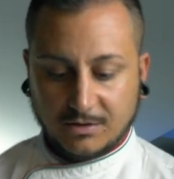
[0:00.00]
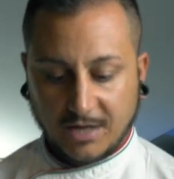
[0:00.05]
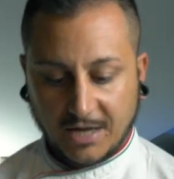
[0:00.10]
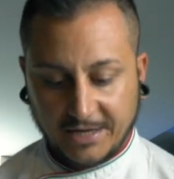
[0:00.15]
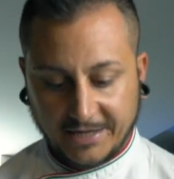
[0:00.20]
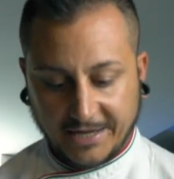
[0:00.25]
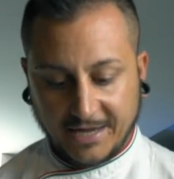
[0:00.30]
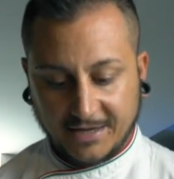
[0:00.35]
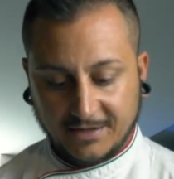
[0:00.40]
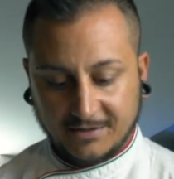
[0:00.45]

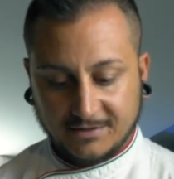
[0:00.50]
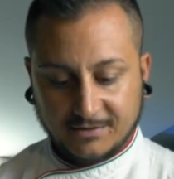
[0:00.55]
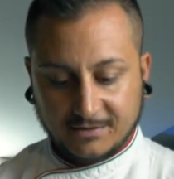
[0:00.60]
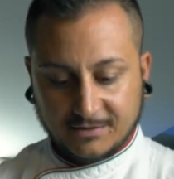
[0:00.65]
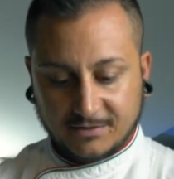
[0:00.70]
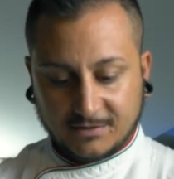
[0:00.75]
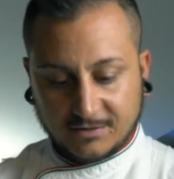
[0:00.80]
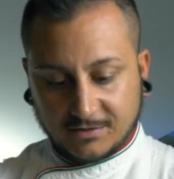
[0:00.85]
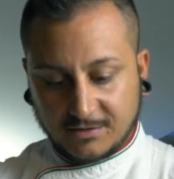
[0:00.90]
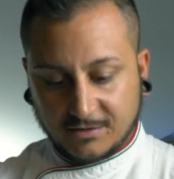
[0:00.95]
Again,
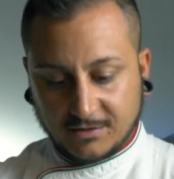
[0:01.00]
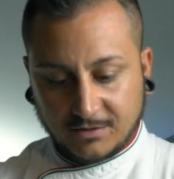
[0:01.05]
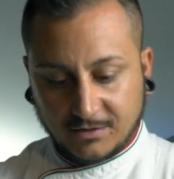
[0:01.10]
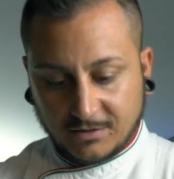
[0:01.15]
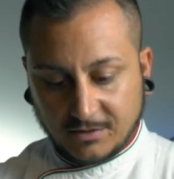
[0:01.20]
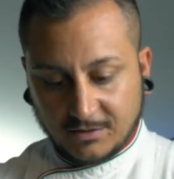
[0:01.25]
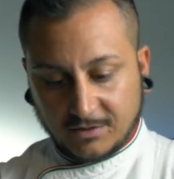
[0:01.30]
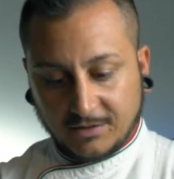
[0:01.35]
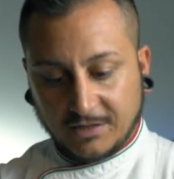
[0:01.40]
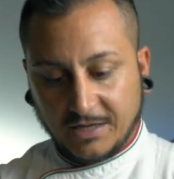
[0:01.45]

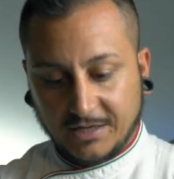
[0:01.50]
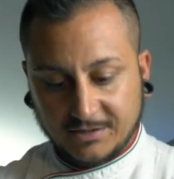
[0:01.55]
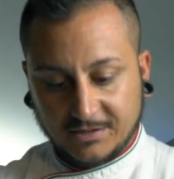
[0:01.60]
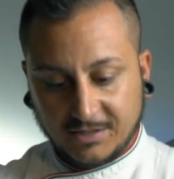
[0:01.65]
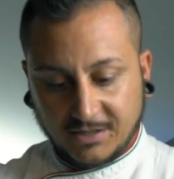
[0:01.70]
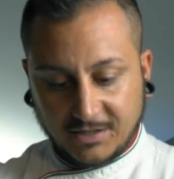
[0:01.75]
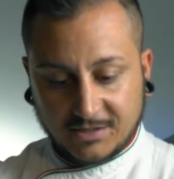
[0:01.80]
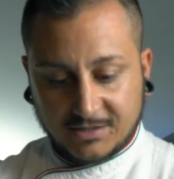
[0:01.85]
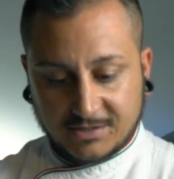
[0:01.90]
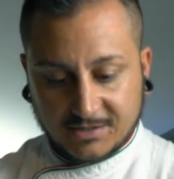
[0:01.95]
like
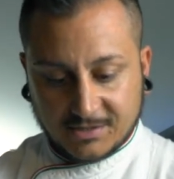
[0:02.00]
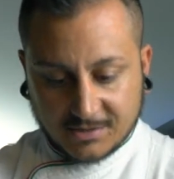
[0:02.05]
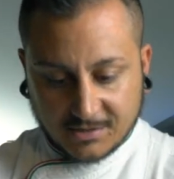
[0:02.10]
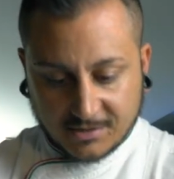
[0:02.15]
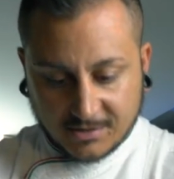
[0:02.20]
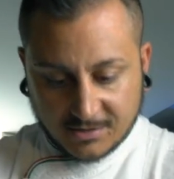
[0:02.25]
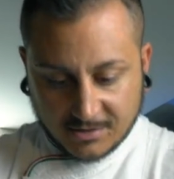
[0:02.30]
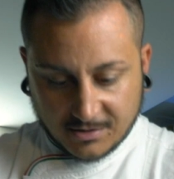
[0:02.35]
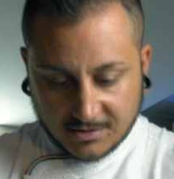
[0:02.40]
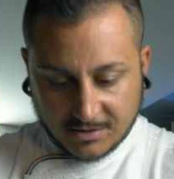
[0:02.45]
this,
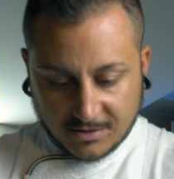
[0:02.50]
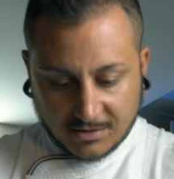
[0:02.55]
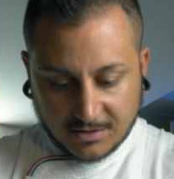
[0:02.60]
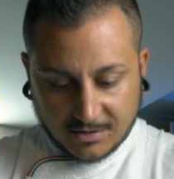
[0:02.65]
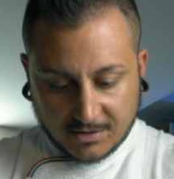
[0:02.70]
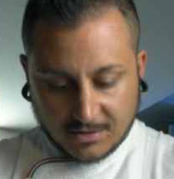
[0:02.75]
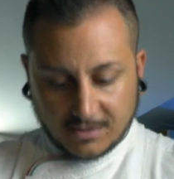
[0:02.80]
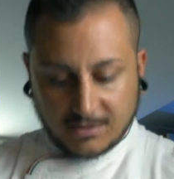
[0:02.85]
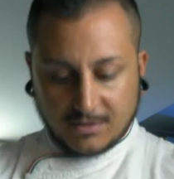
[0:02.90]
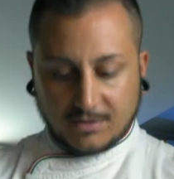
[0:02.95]

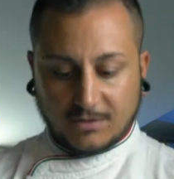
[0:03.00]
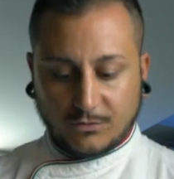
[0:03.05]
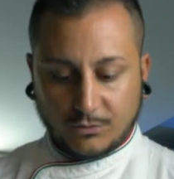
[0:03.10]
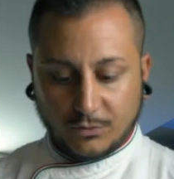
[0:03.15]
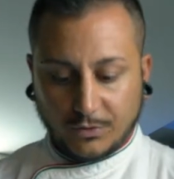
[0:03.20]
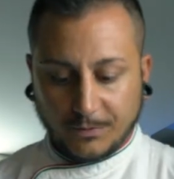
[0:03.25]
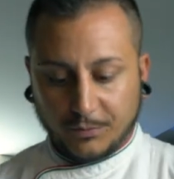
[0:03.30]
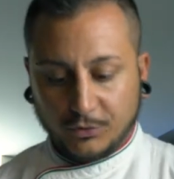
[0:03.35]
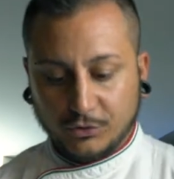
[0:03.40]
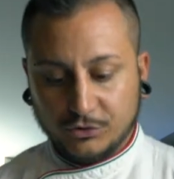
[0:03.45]

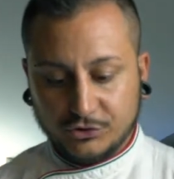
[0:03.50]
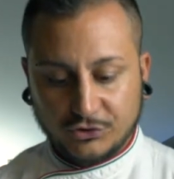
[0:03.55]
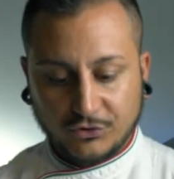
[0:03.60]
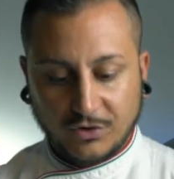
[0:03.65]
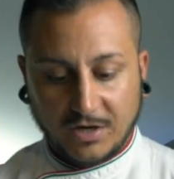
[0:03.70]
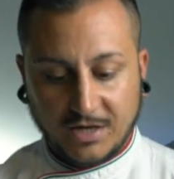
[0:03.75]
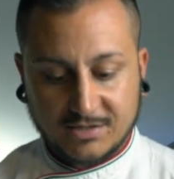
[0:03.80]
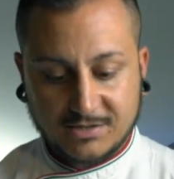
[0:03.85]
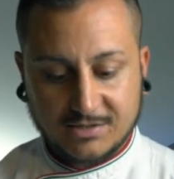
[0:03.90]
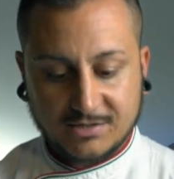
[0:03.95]
we pull to
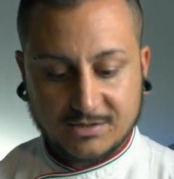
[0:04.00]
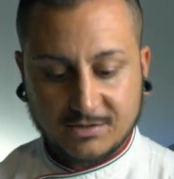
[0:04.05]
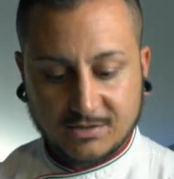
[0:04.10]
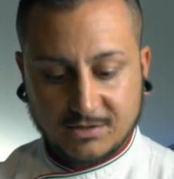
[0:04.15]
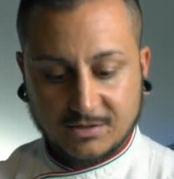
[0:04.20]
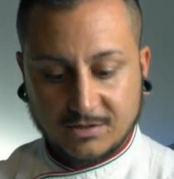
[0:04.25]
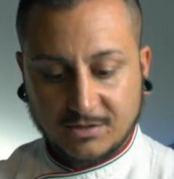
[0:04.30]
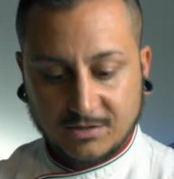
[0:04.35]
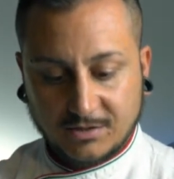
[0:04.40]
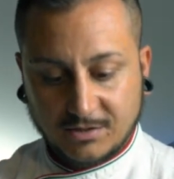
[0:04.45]
us.
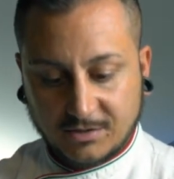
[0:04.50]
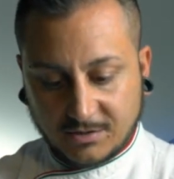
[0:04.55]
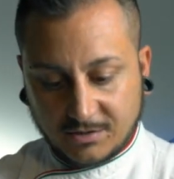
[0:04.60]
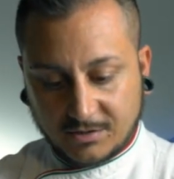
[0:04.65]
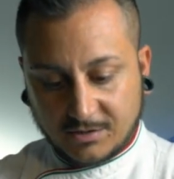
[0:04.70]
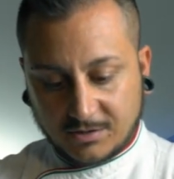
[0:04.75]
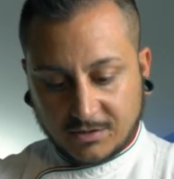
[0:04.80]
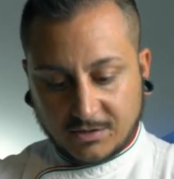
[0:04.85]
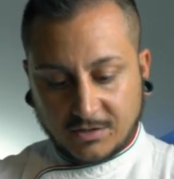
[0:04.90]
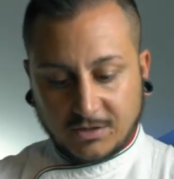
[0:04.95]

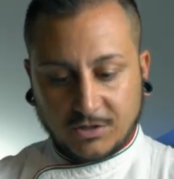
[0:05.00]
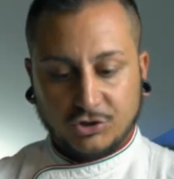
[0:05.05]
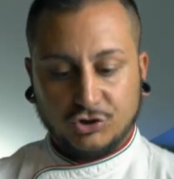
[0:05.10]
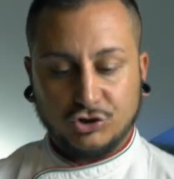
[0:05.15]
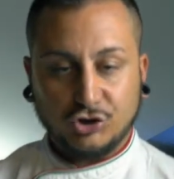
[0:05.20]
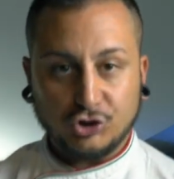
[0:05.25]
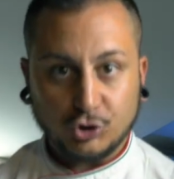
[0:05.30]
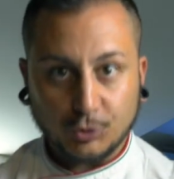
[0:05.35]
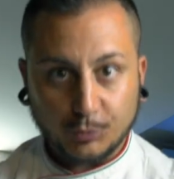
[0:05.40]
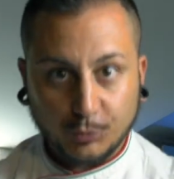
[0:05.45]
You
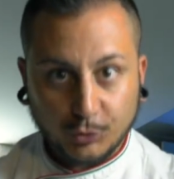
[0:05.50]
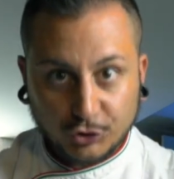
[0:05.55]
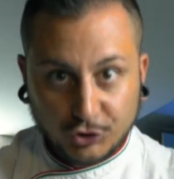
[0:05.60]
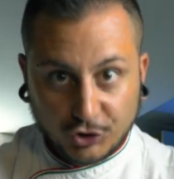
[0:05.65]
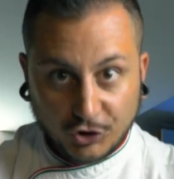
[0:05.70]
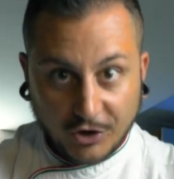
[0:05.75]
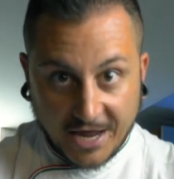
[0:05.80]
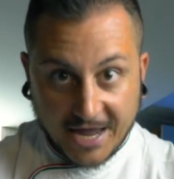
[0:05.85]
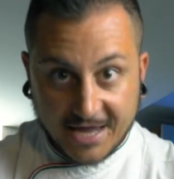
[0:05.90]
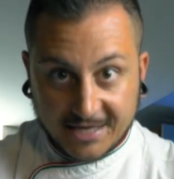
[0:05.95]
need to put
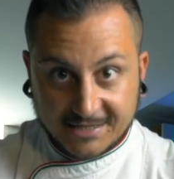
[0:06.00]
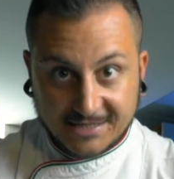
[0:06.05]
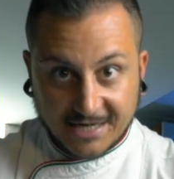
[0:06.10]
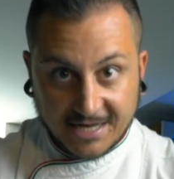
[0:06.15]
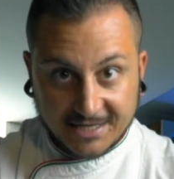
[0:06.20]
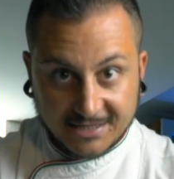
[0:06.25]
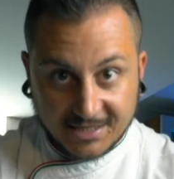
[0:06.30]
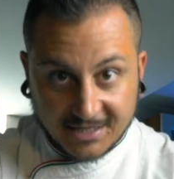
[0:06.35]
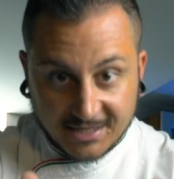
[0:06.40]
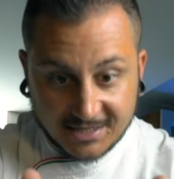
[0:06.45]
your hands
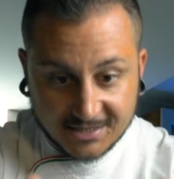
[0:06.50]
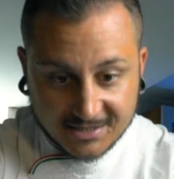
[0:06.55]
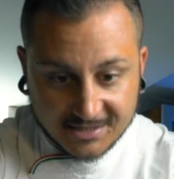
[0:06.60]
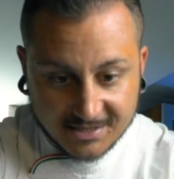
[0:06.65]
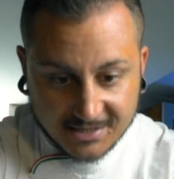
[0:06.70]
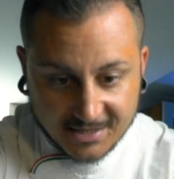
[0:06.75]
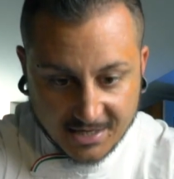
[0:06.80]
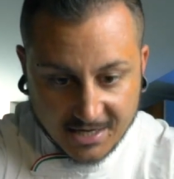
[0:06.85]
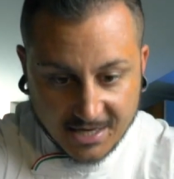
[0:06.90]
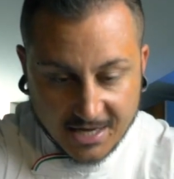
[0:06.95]
like
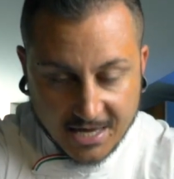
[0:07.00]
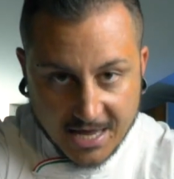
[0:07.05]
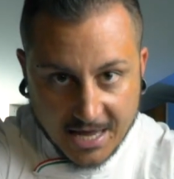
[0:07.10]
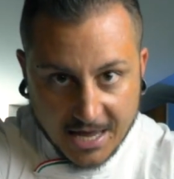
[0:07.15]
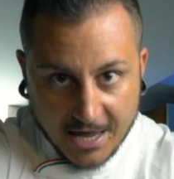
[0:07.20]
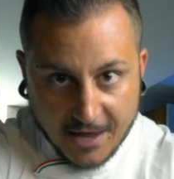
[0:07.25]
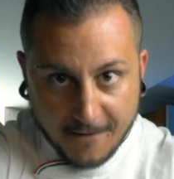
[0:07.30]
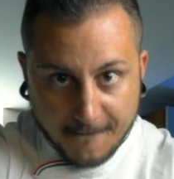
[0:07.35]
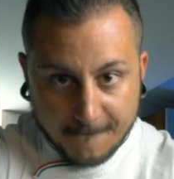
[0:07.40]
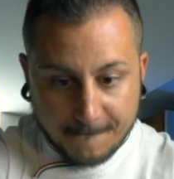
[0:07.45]
this
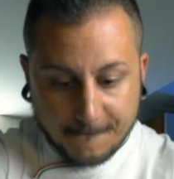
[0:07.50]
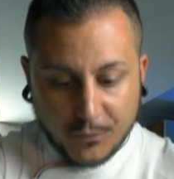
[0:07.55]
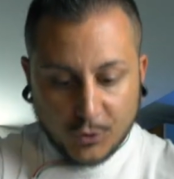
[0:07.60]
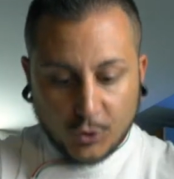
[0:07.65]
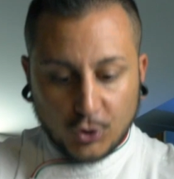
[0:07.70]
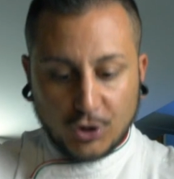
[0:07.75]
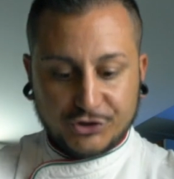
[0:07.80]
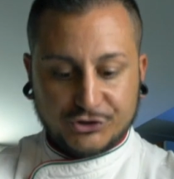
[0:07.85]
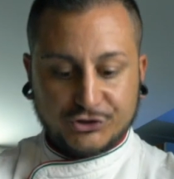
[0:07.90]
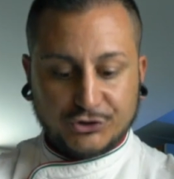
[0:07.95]
and
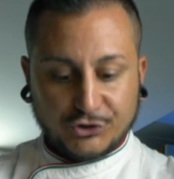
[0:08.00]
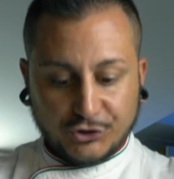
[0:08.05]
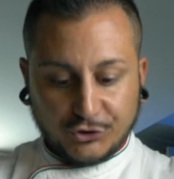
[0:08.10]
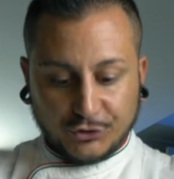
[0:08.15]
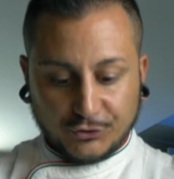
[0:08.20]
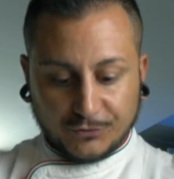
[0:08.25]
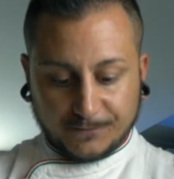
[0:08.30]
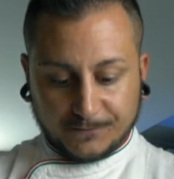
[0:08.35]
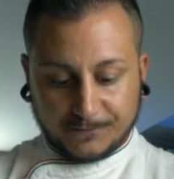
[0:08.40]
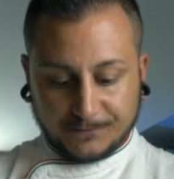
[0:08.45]
pull it to you.